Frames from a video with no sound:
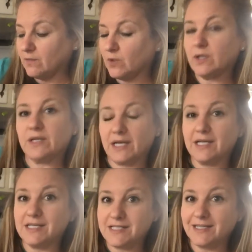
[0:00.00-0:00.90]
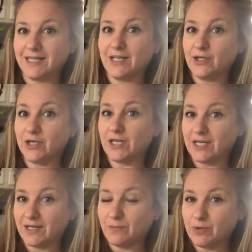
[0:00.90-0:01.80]
Well, not easily, you're
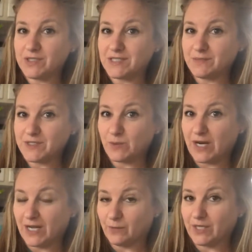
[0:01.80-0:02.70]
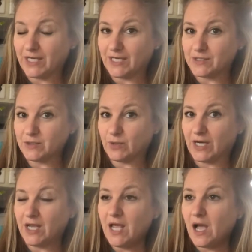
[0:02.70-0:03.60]
gonna put some sweat equity into
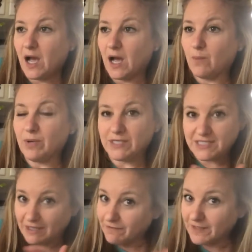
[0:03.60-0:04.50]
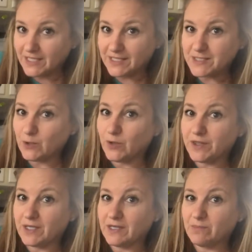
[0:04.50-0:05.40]
it. But definitely this whole
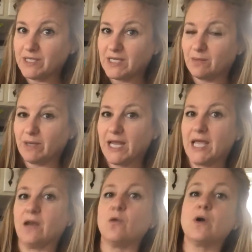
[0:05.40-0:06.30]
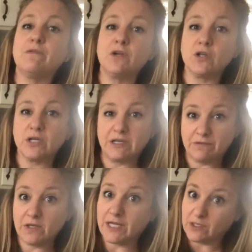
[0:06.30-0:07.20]
thing can be done by hand. Or if you're looking
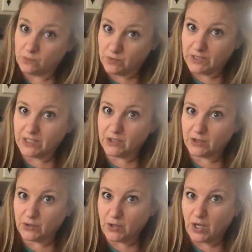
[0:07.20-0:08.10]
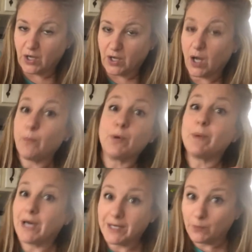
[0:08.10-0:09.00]
for like a really good upper
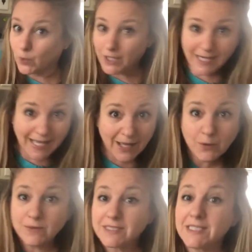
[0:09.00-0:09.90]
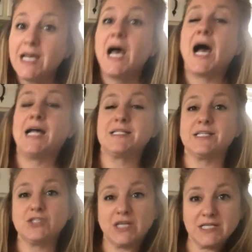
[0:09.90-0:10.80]
body workout, I
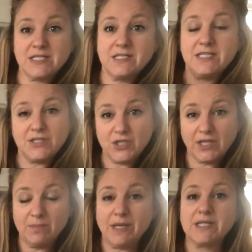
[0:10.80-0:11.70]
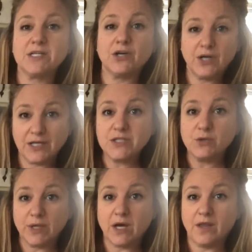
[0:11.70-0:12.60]
suggest ditching the mixer and
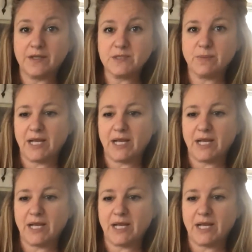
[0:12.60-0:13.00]
doing all this by